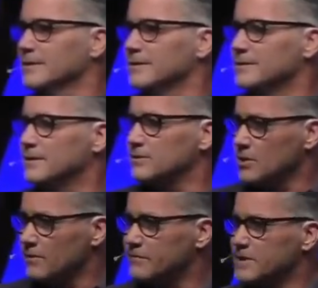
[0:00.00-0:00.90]
to
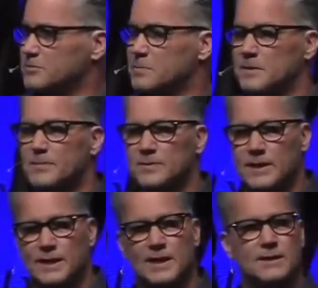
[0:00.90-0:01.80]
love these people
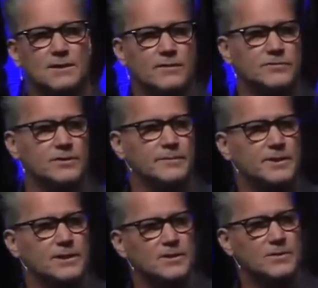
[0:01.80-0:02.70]
like he loves them.
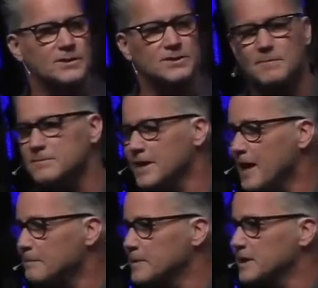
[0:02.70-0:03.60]
And you know what? Something's
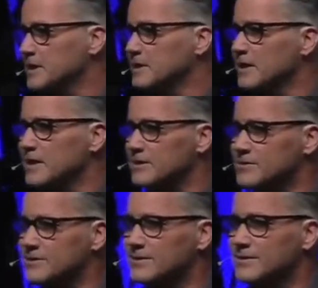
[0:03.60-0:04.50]
happening in
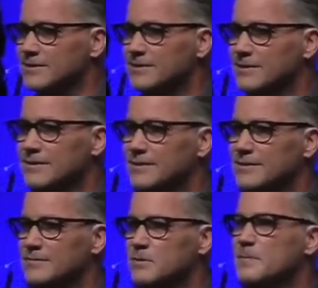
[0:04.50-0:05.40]
us.
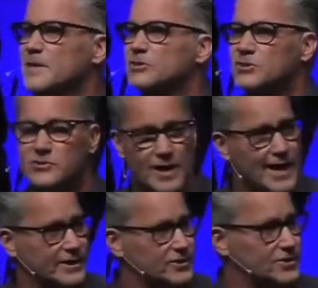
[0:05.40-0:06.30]
We're being
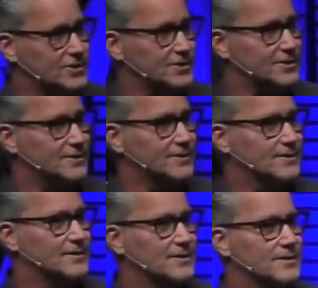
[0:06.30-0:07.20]
stretched.
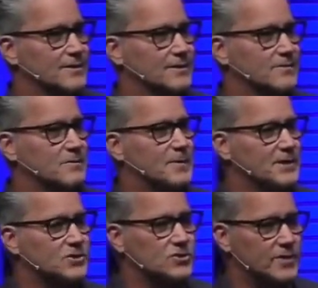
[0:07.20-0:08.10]
We're
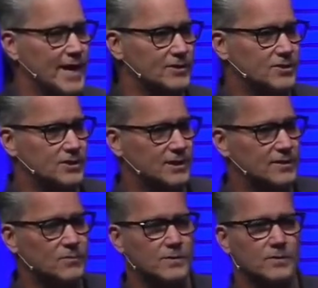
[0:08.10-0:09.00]
being stretched,
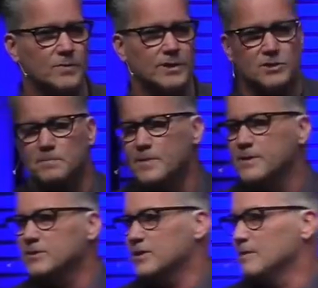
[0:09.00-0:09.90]
and we're
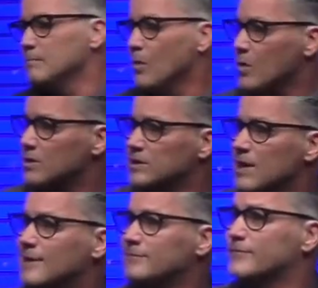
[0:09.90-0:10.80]
experiencing more
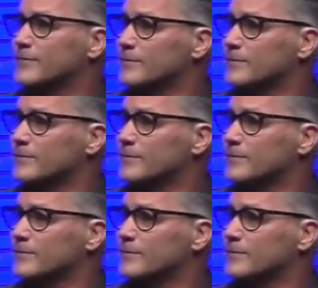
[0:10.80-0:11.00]
love for